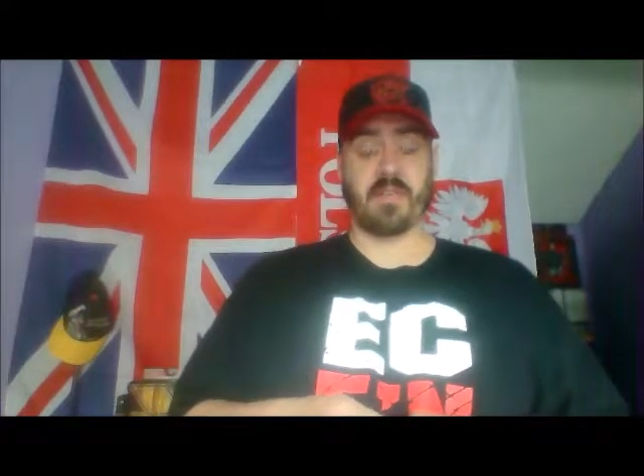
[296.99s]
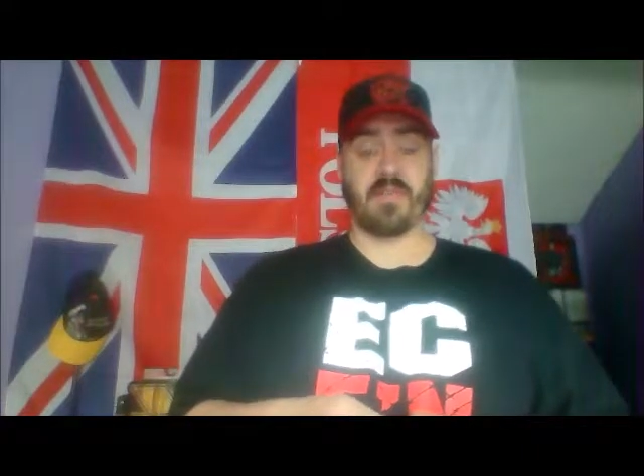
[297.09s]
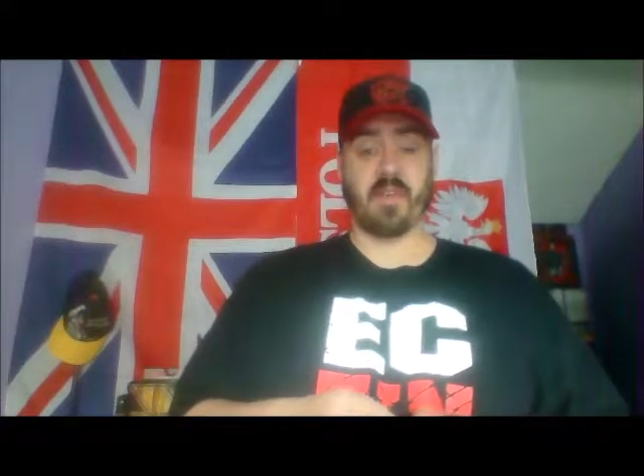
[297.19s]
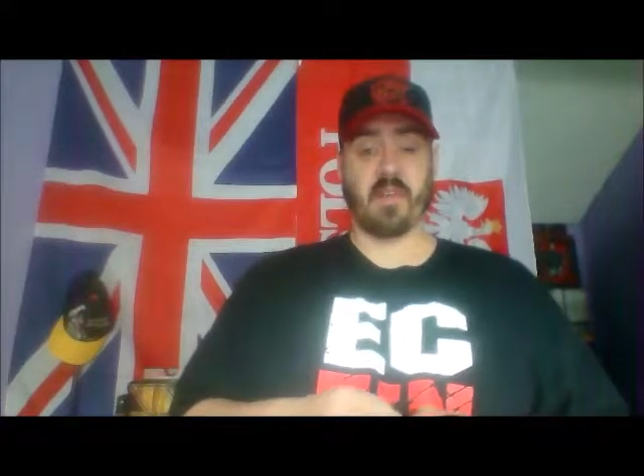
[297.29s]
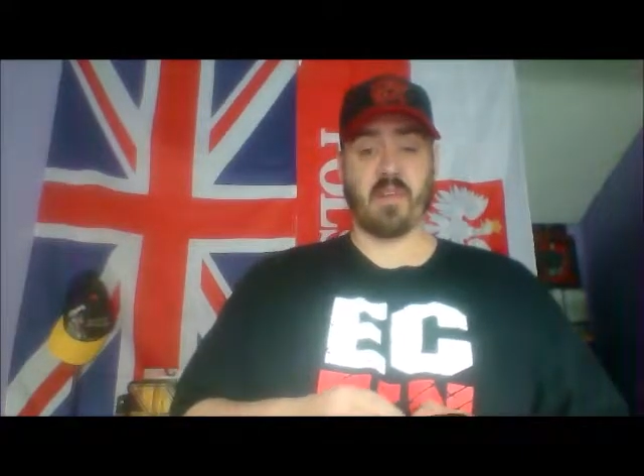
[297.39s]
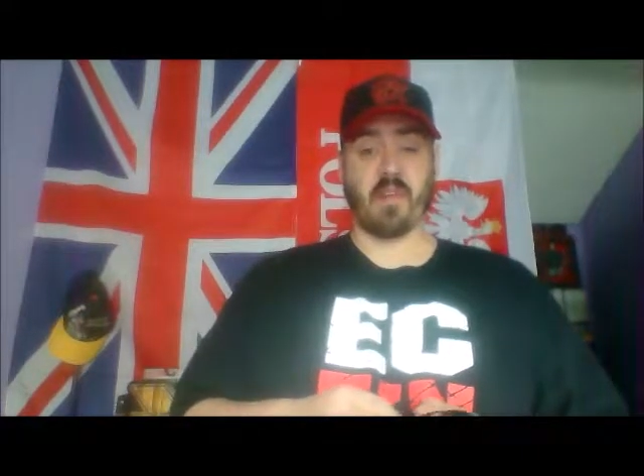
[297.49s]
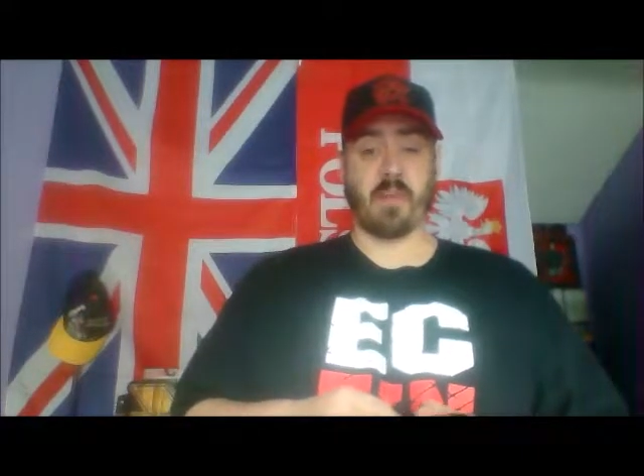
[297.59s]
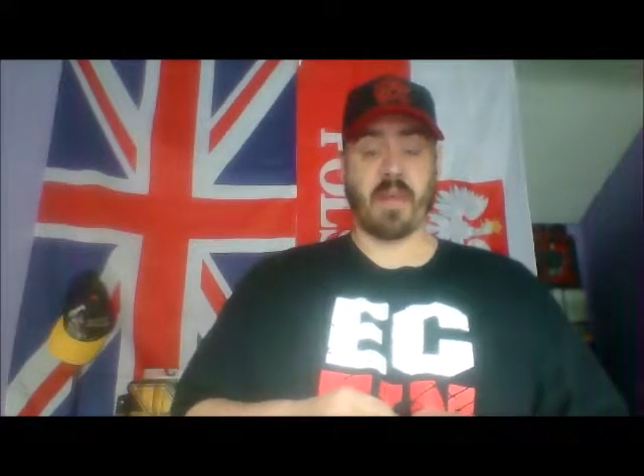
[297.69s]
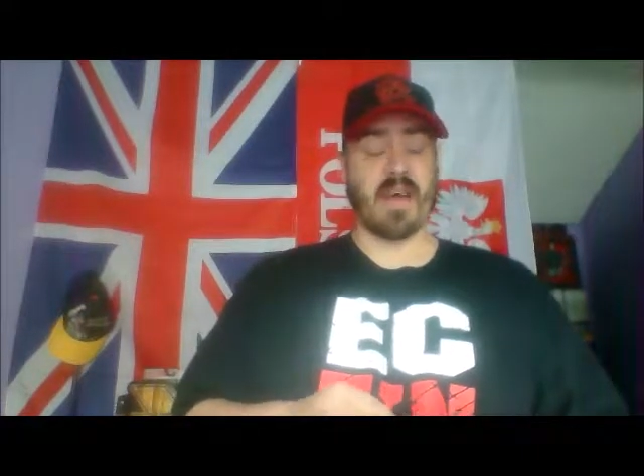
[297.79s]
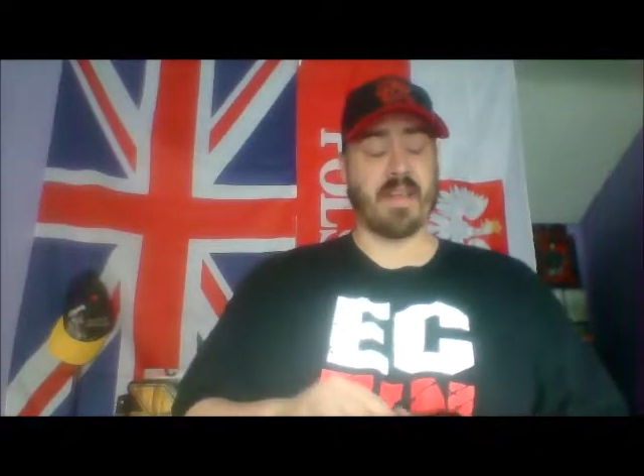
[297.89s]
been very
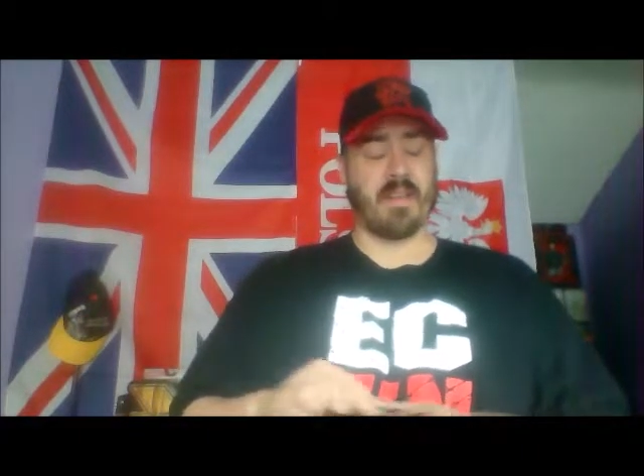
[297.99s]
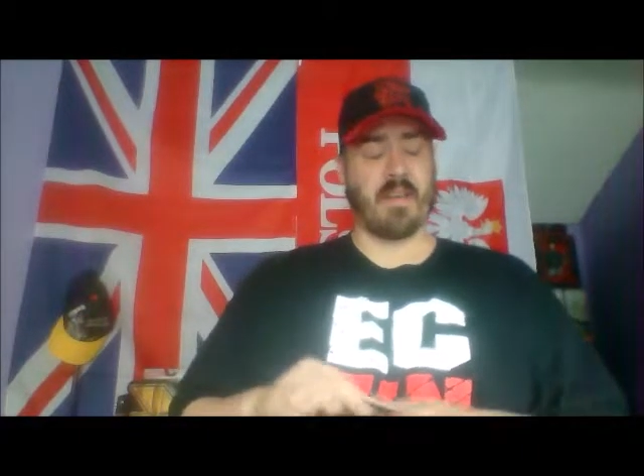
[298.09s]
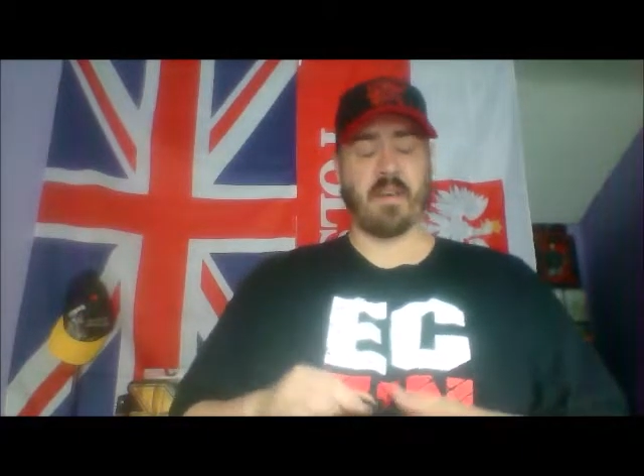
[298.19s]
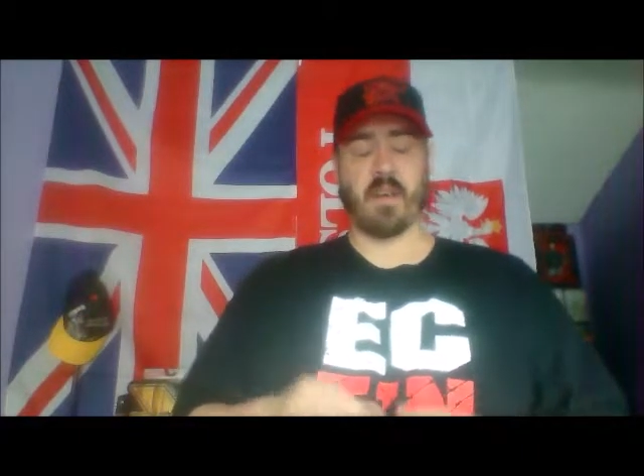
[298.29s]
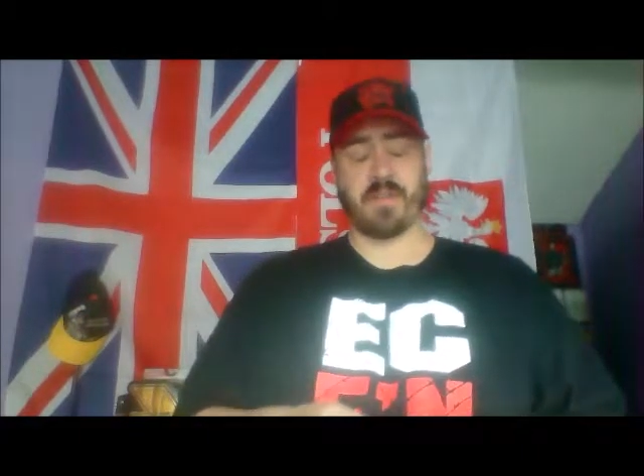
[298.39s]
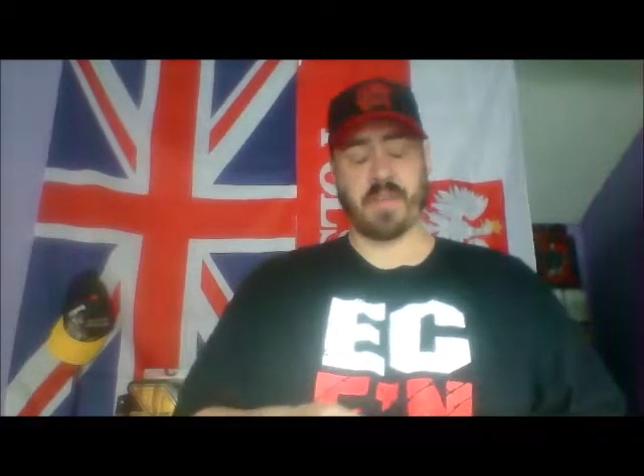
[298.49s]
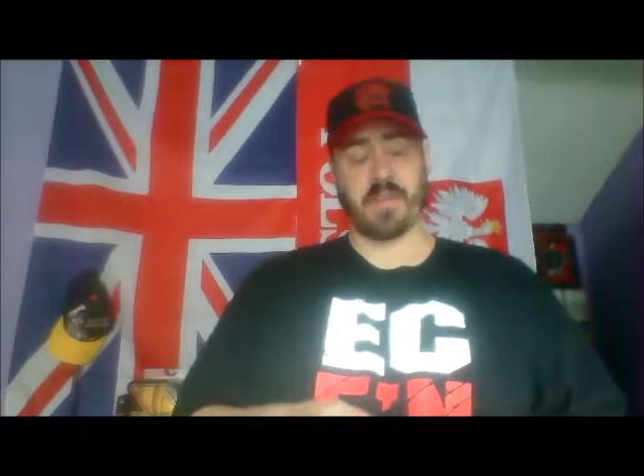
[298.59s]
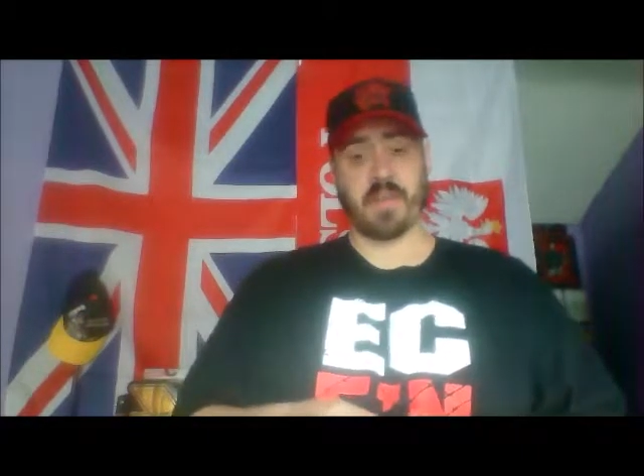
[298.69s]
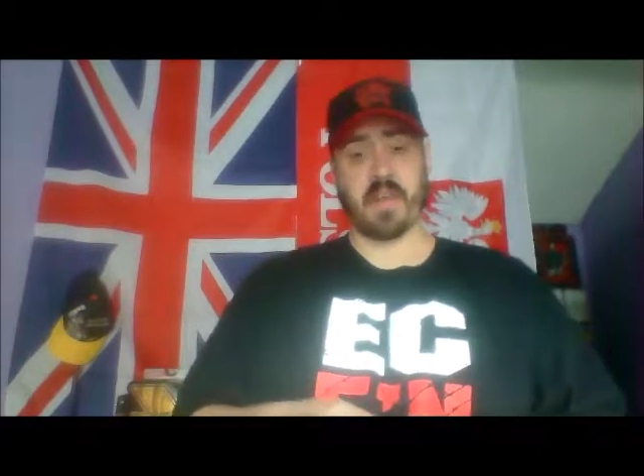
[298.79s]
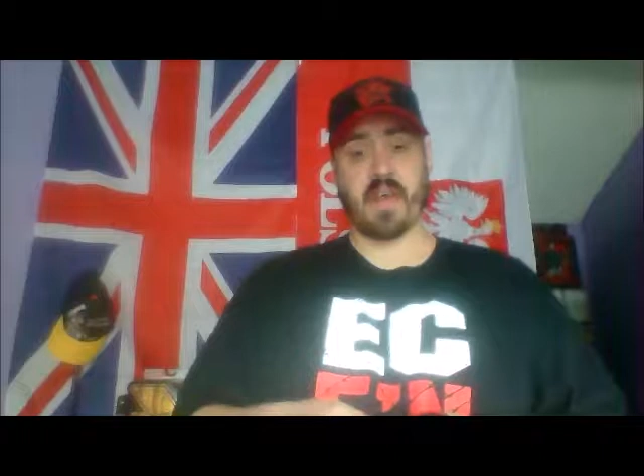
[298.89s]
little
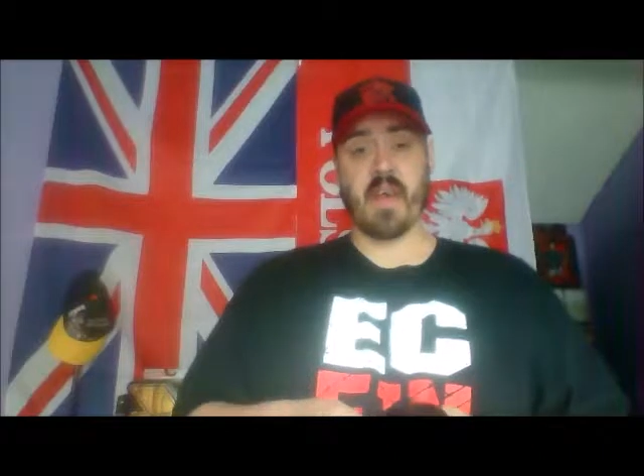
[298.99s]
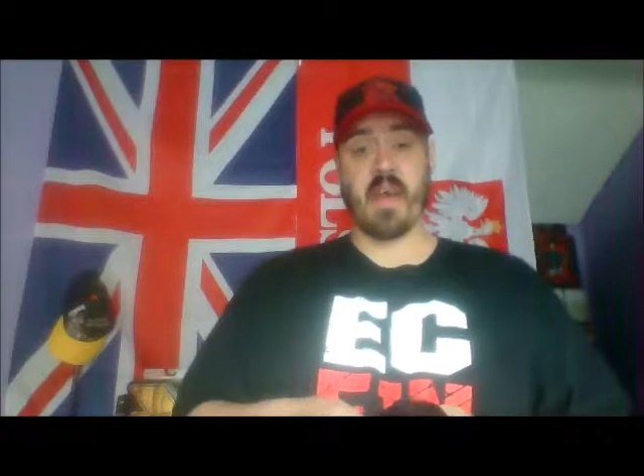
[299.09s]
content, sorry.